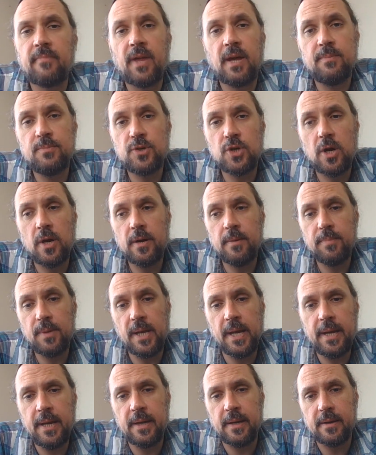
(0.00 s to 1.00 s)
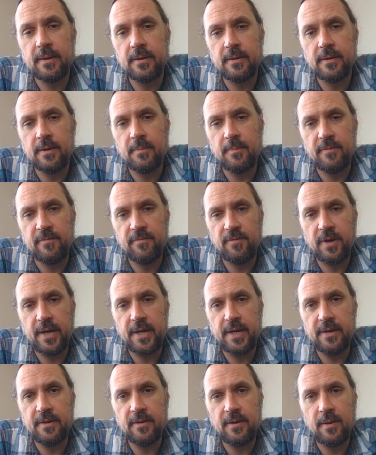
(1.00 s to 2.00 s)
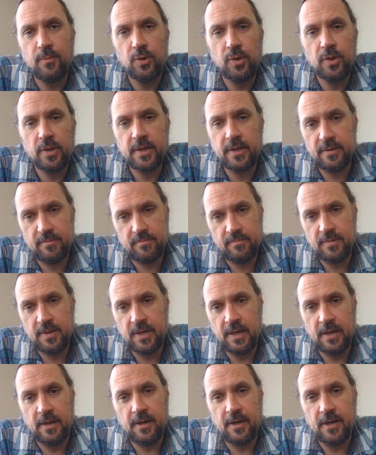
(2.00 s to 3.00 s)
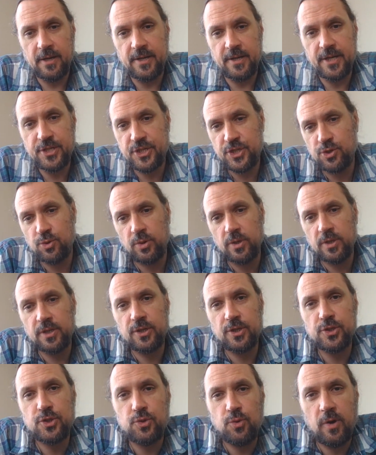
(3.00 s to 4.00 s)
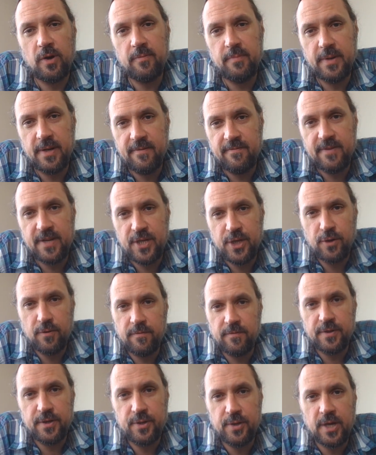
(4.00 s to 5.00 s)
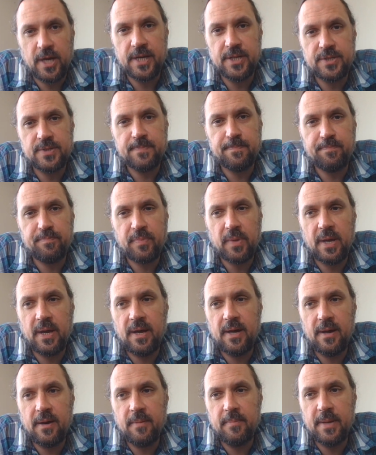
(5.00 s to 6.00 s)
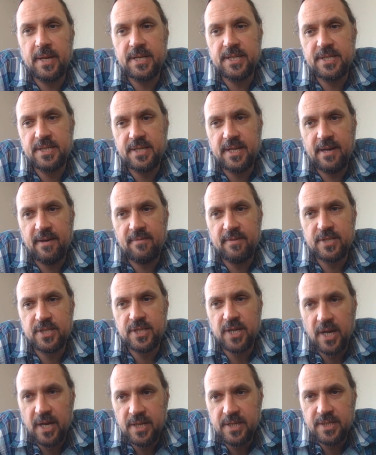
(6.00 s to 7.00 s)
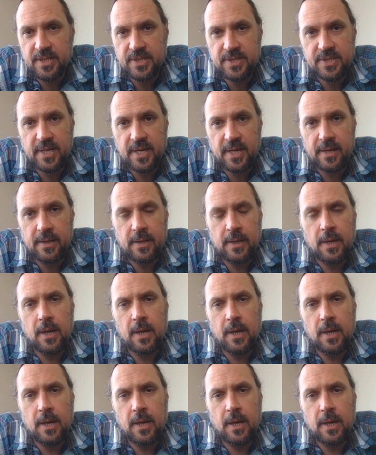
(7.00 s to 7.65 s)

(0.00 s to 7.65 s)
I'm drawing a blank, I'm afraid. I'm only nice short little 12-minute video for you guys, and didn't have a ton to say.